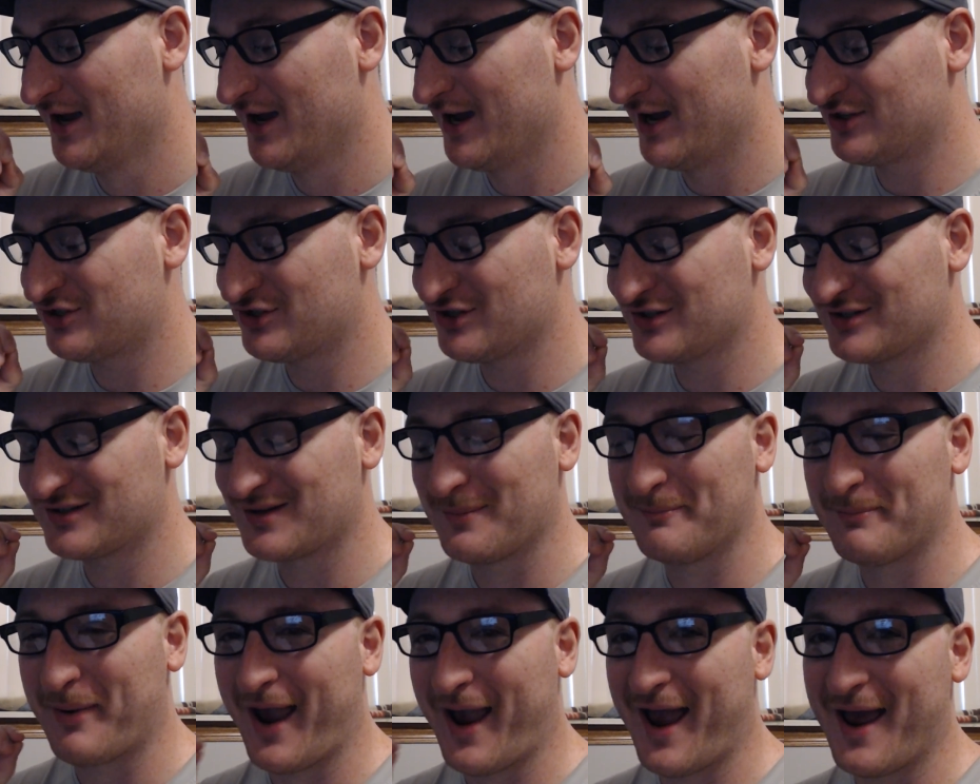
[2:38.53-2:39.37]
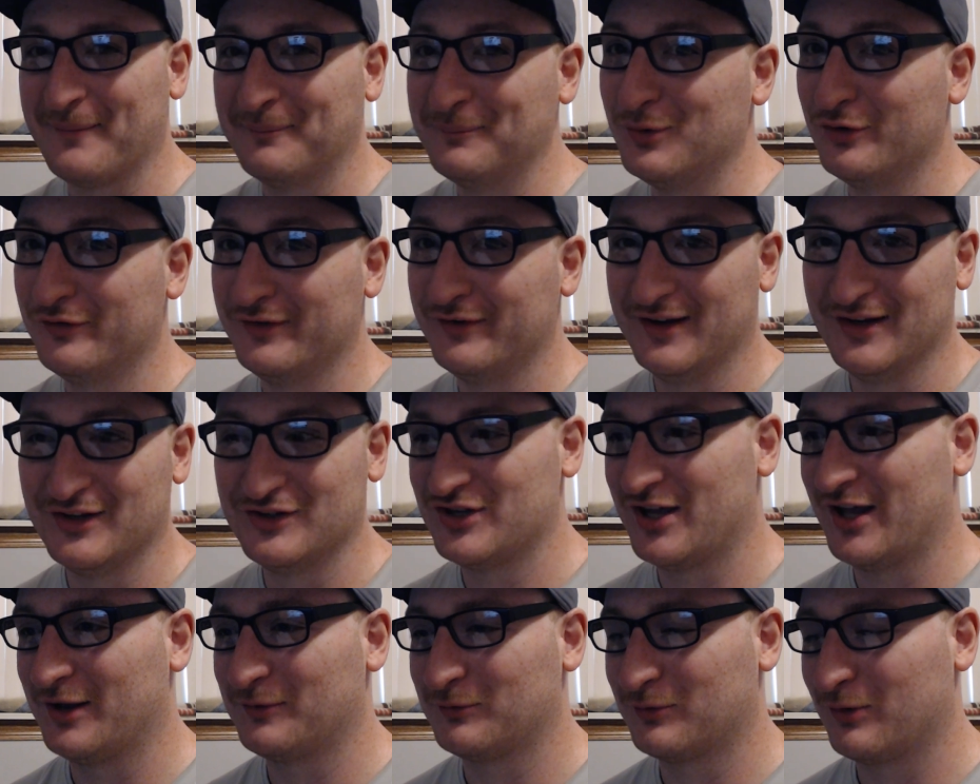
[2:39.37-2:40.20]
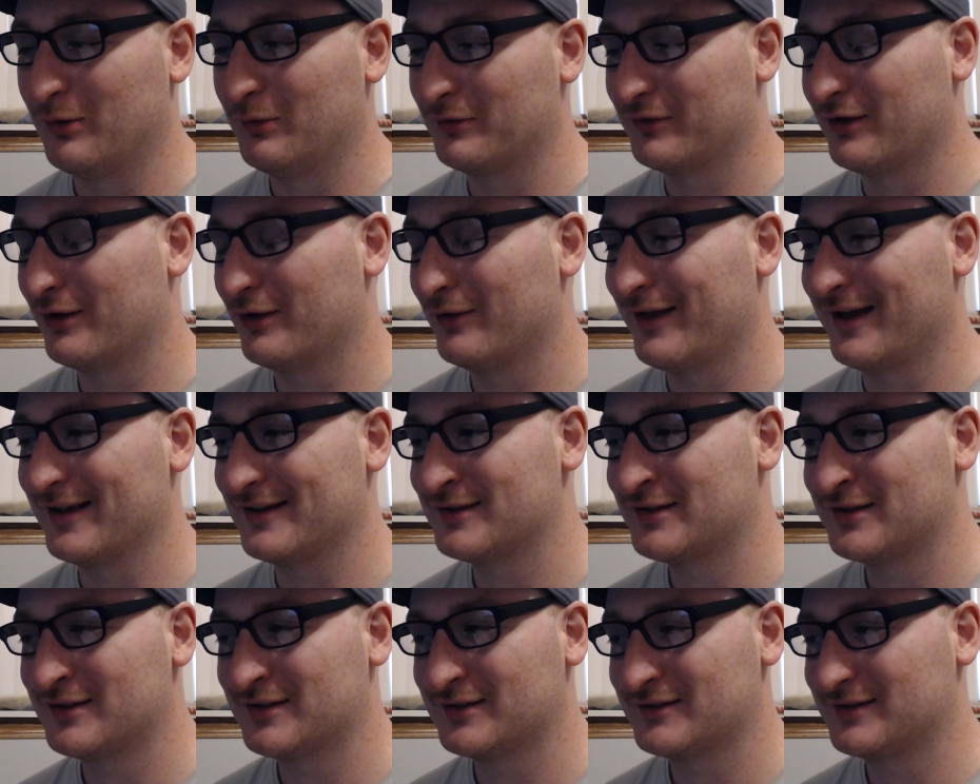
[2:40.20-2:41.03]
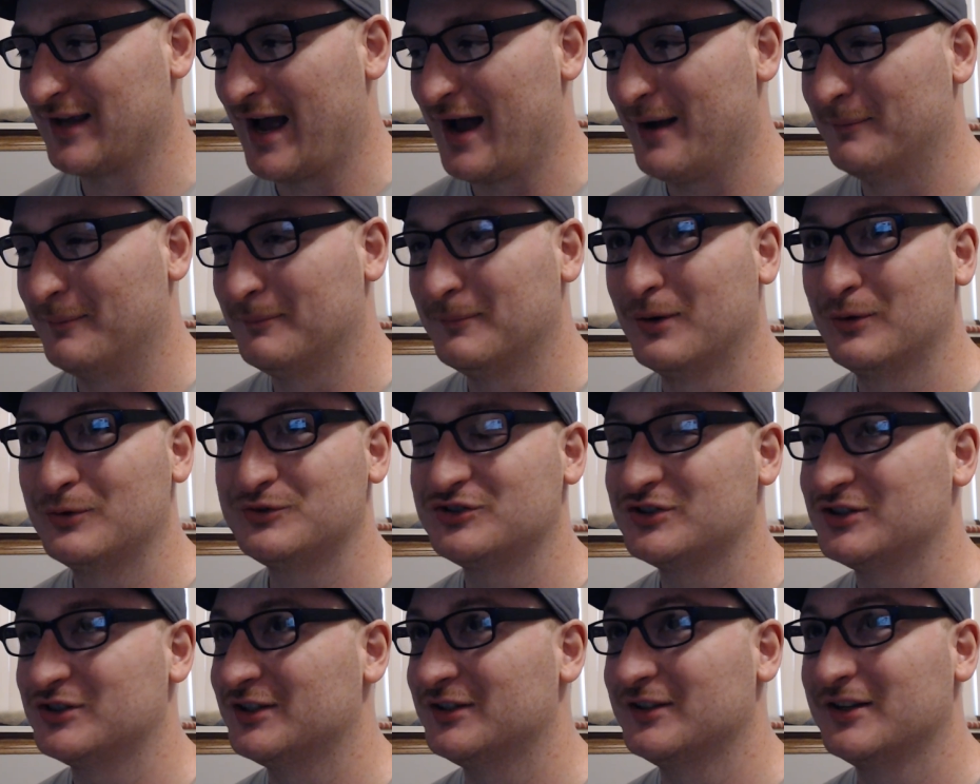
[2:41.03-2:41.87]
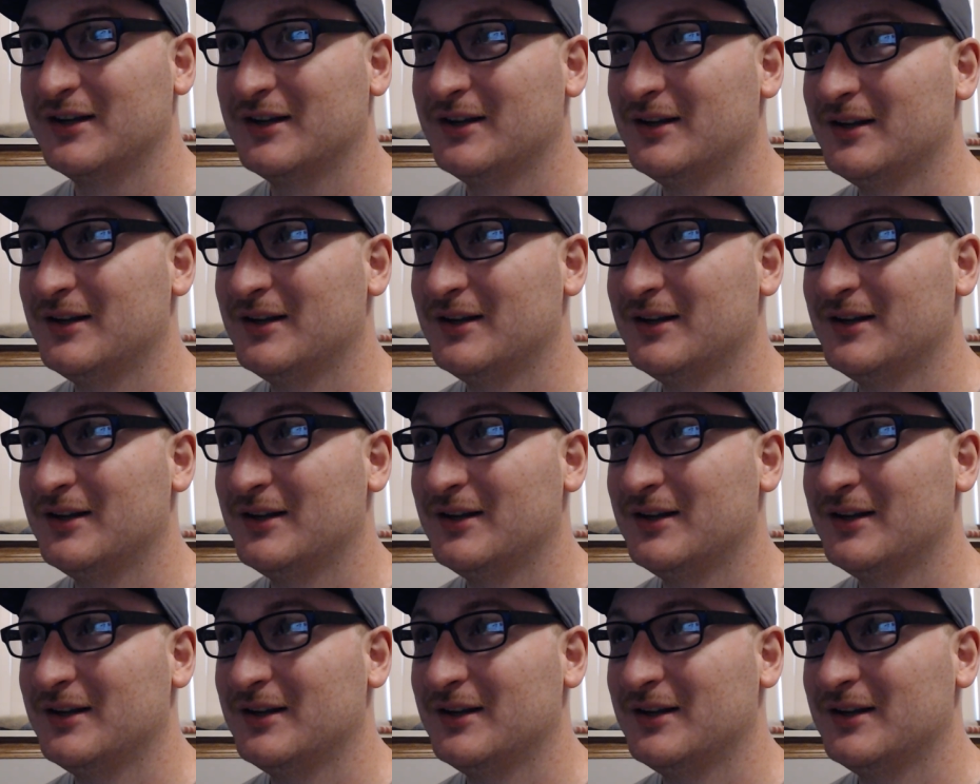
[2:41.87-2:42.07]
it's just a bad movie in general with all that stop motion